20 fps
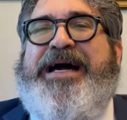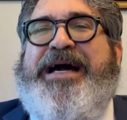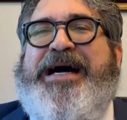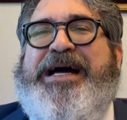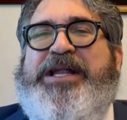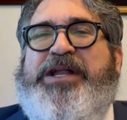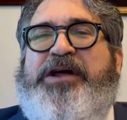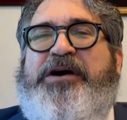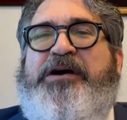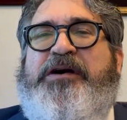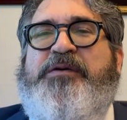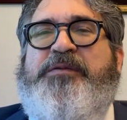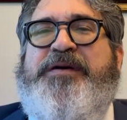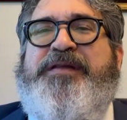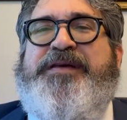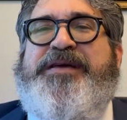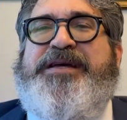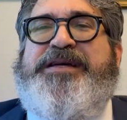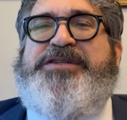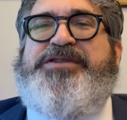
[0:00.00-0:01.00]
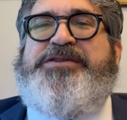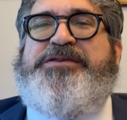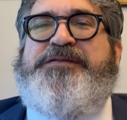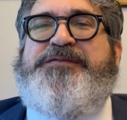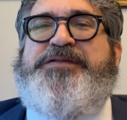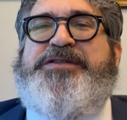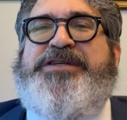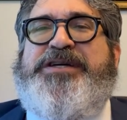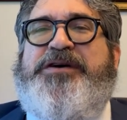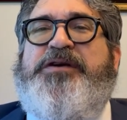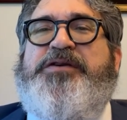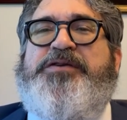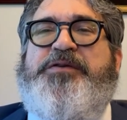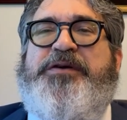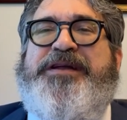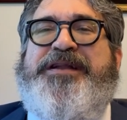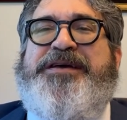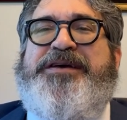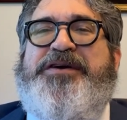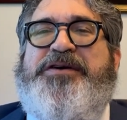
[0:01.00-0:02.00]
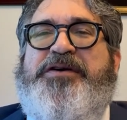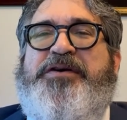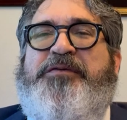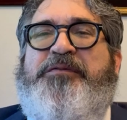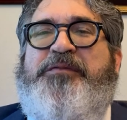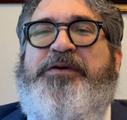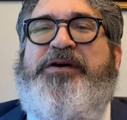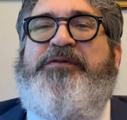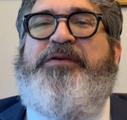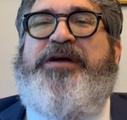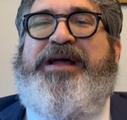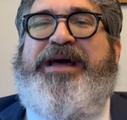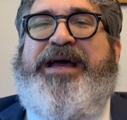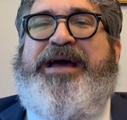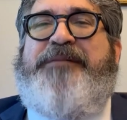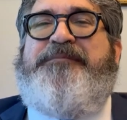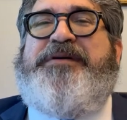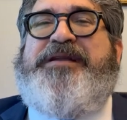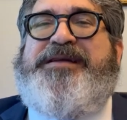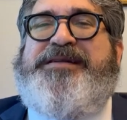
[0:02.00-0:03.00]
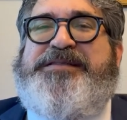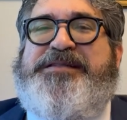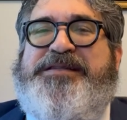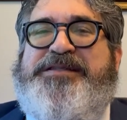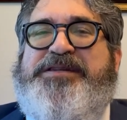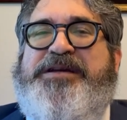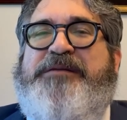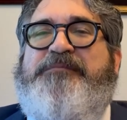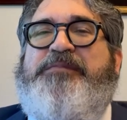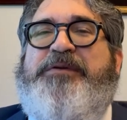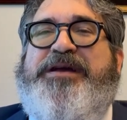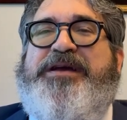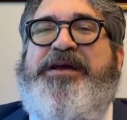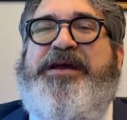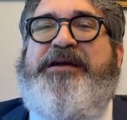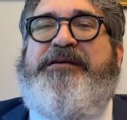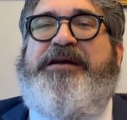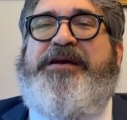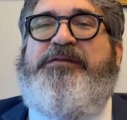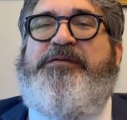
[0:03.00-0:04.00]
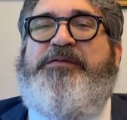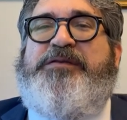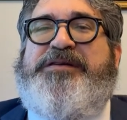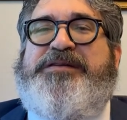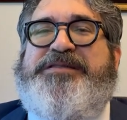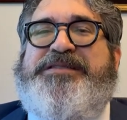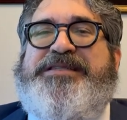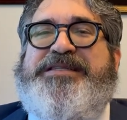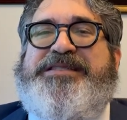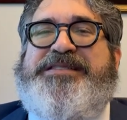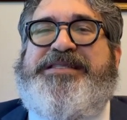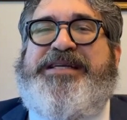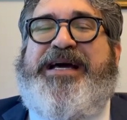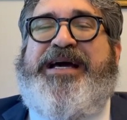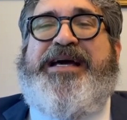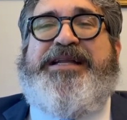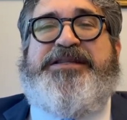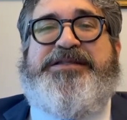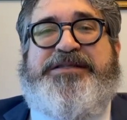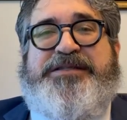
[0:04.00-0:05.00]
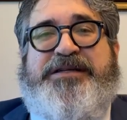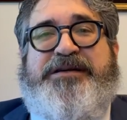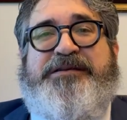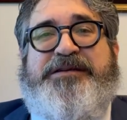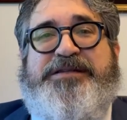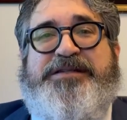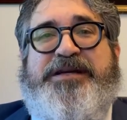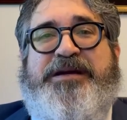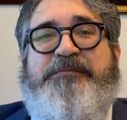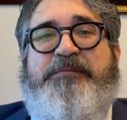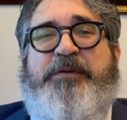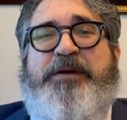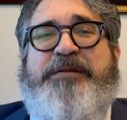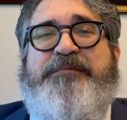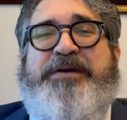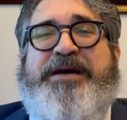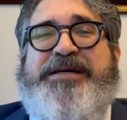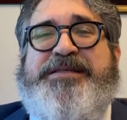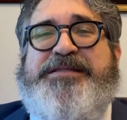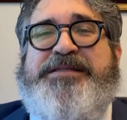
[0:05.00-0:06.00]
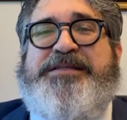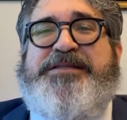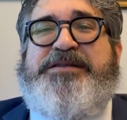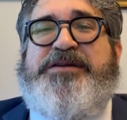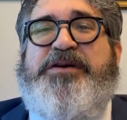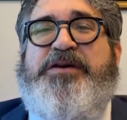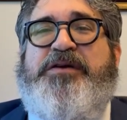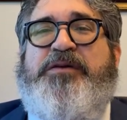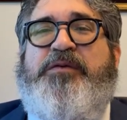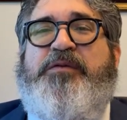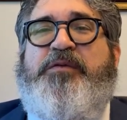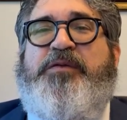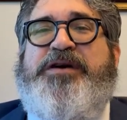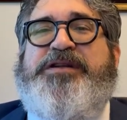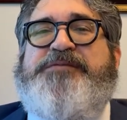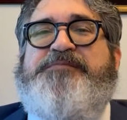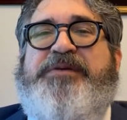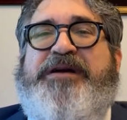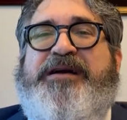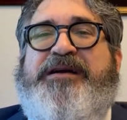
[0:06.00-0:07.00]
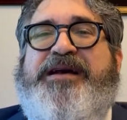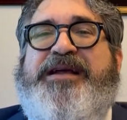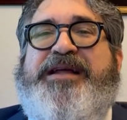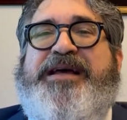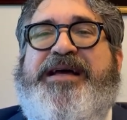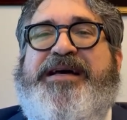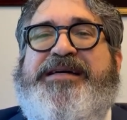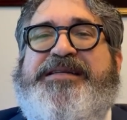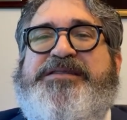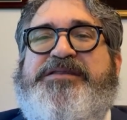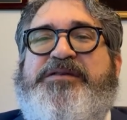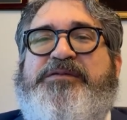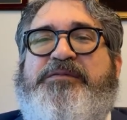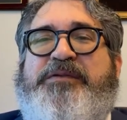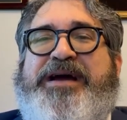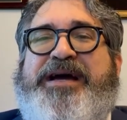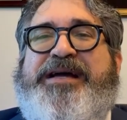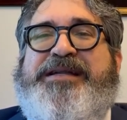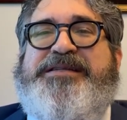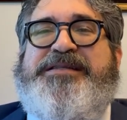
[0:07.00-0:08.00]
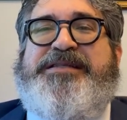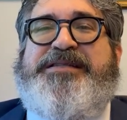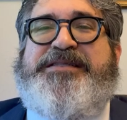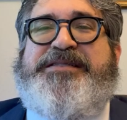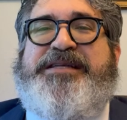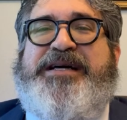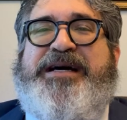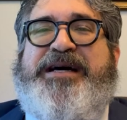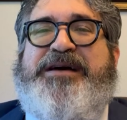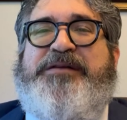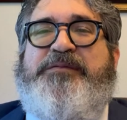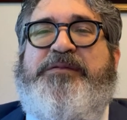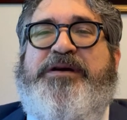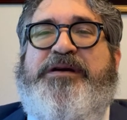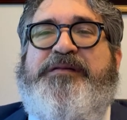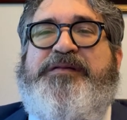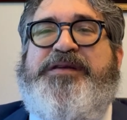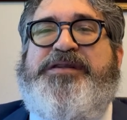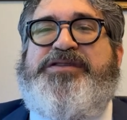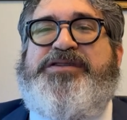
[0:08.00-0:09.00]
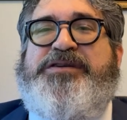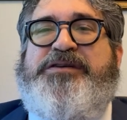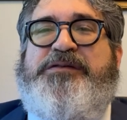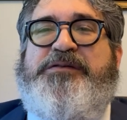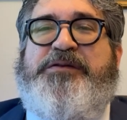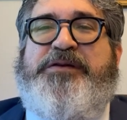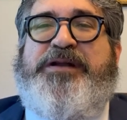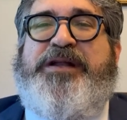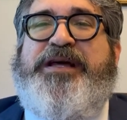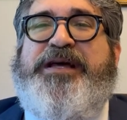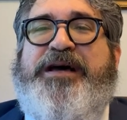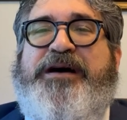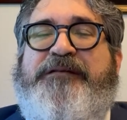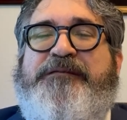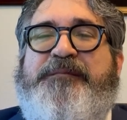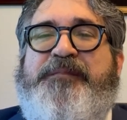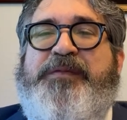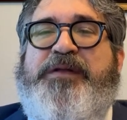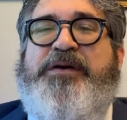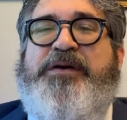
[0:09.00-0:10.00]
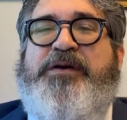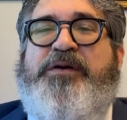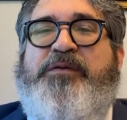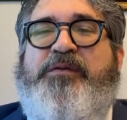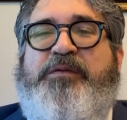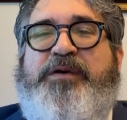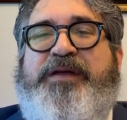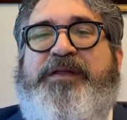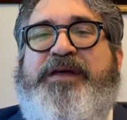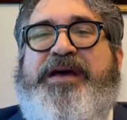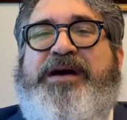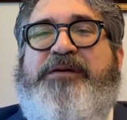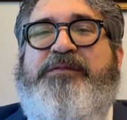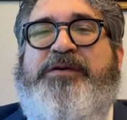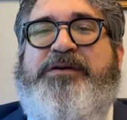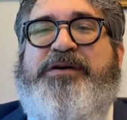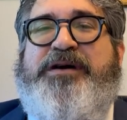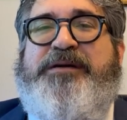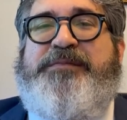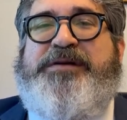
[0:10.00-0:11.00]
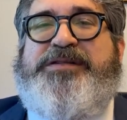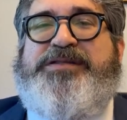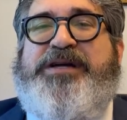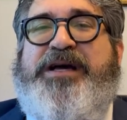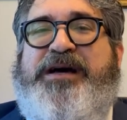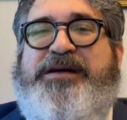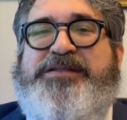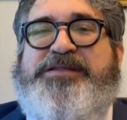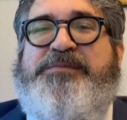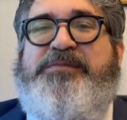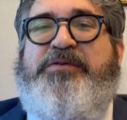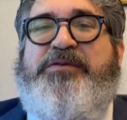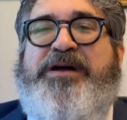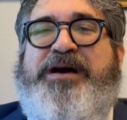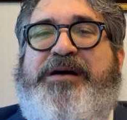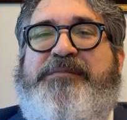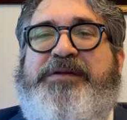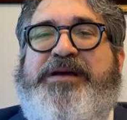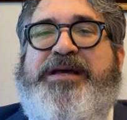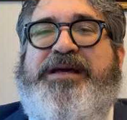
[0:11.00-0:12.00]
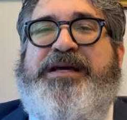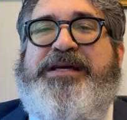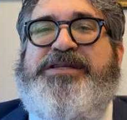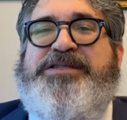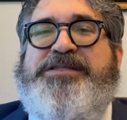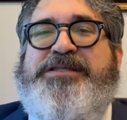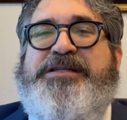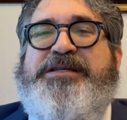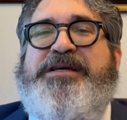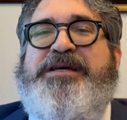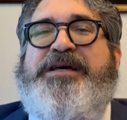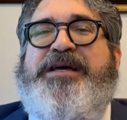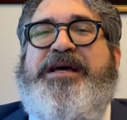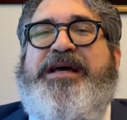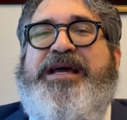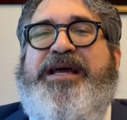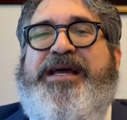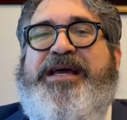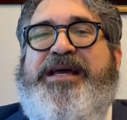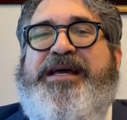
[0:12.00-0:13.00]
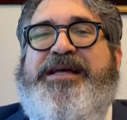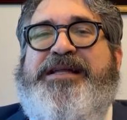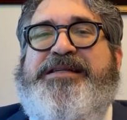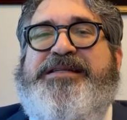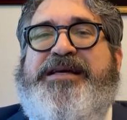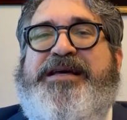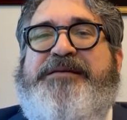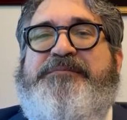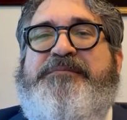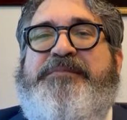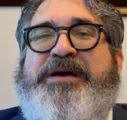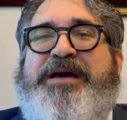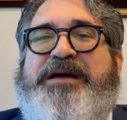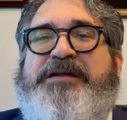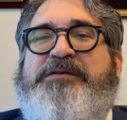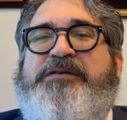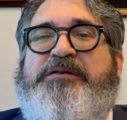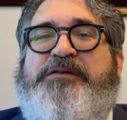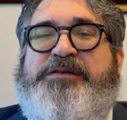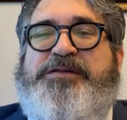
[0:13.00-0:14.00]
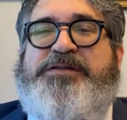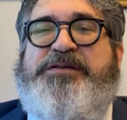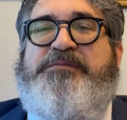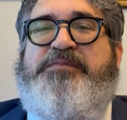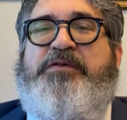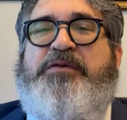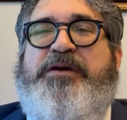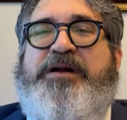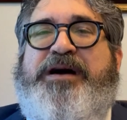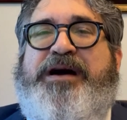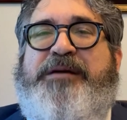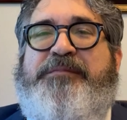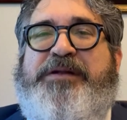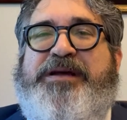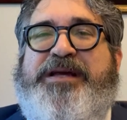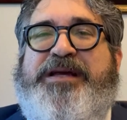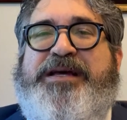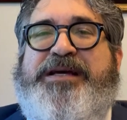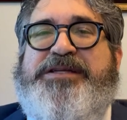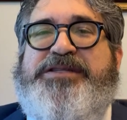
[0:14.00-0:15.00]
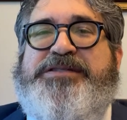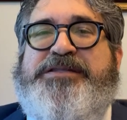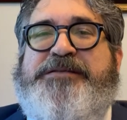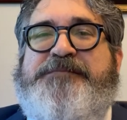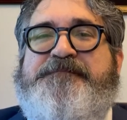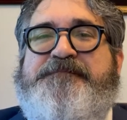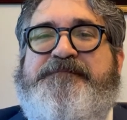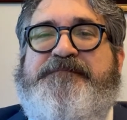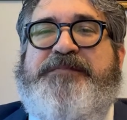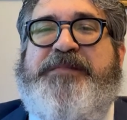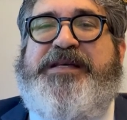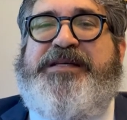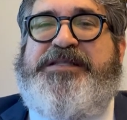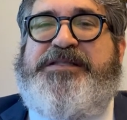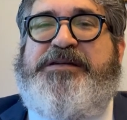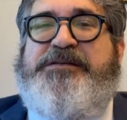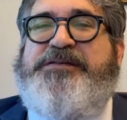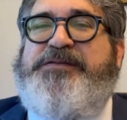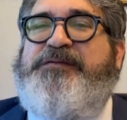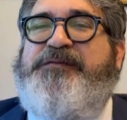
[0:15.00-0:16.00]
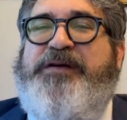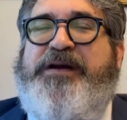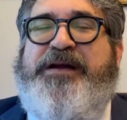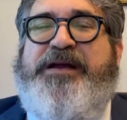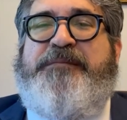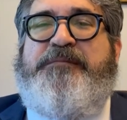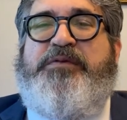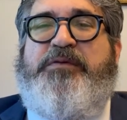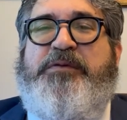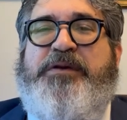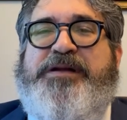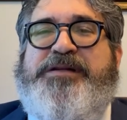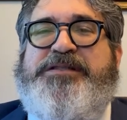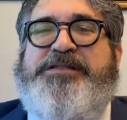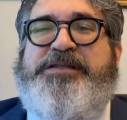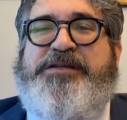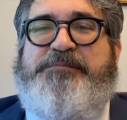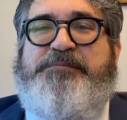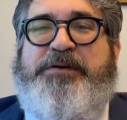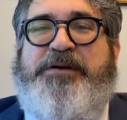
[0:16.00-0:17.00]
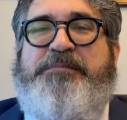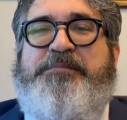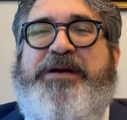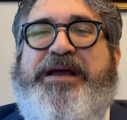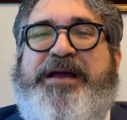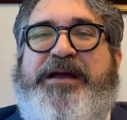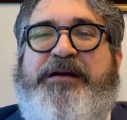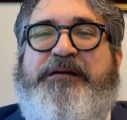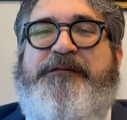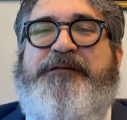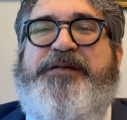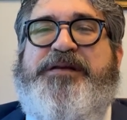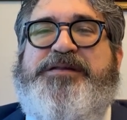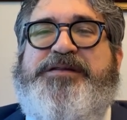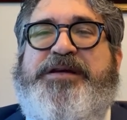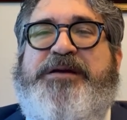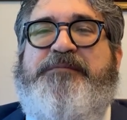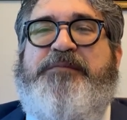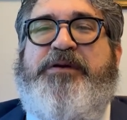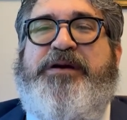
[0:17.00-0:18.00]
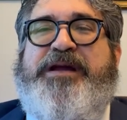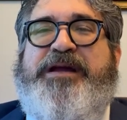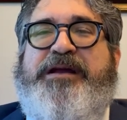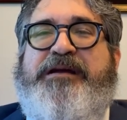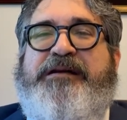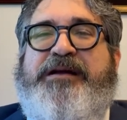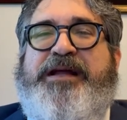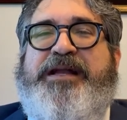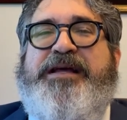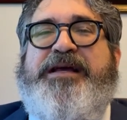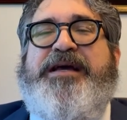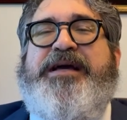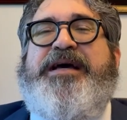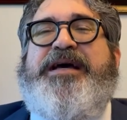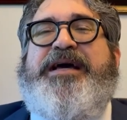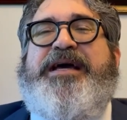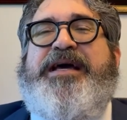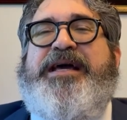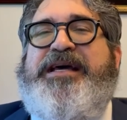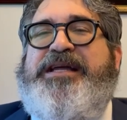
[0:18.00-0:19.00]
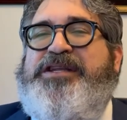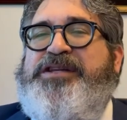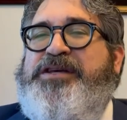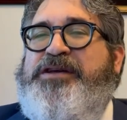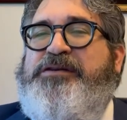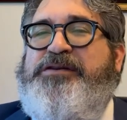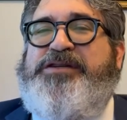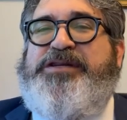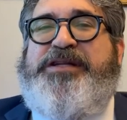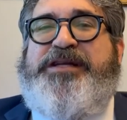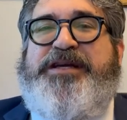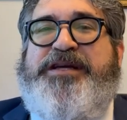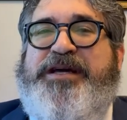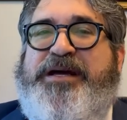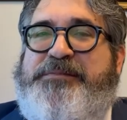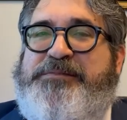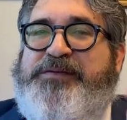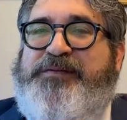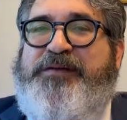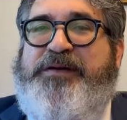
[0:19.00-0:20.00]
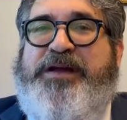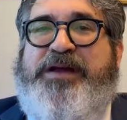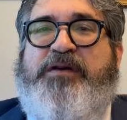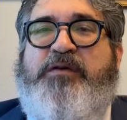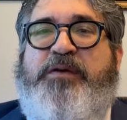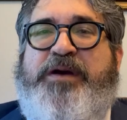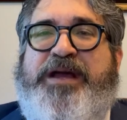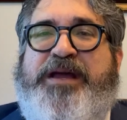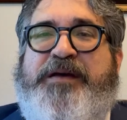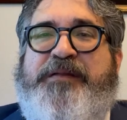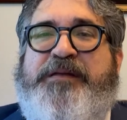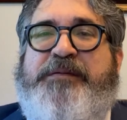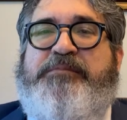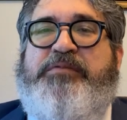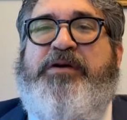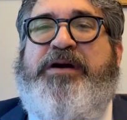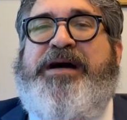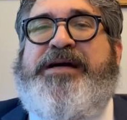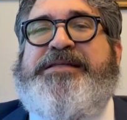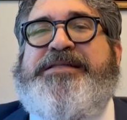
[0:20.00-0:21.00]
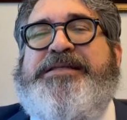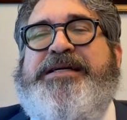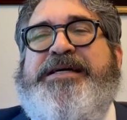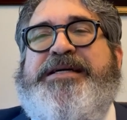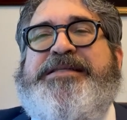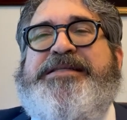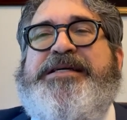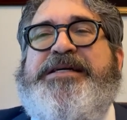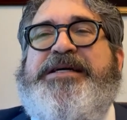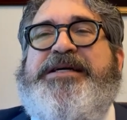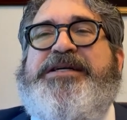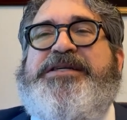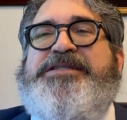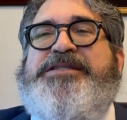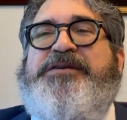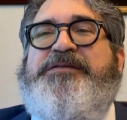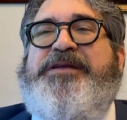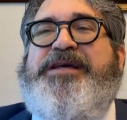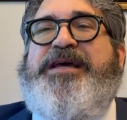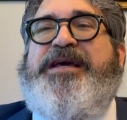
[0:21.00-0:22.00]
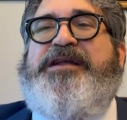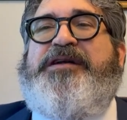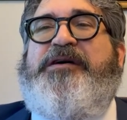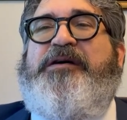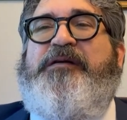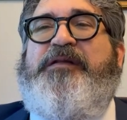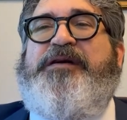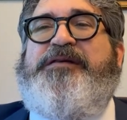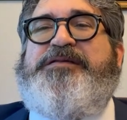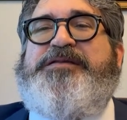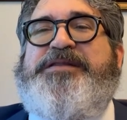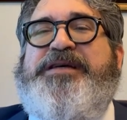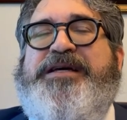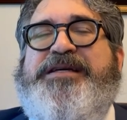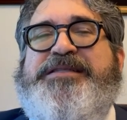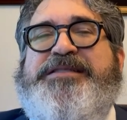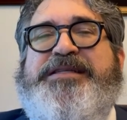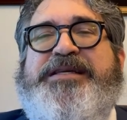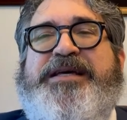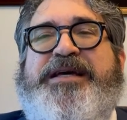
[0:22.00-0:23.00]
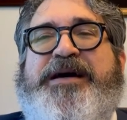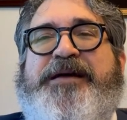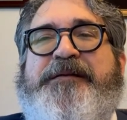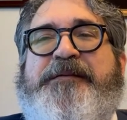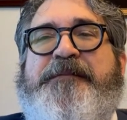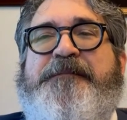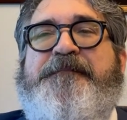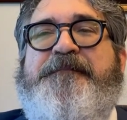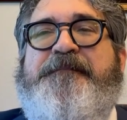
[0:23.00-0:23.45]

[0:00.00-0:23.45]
Along with the issue of children, what will happen is the temporary hearing will decide on a temporary basis which parent has the right to decide where the children live. With that will come a child support obligation and a medical support obligation. And so it's very important to prepare for the temporary hearing. It usually comes very quick in the process, so to get all those things together.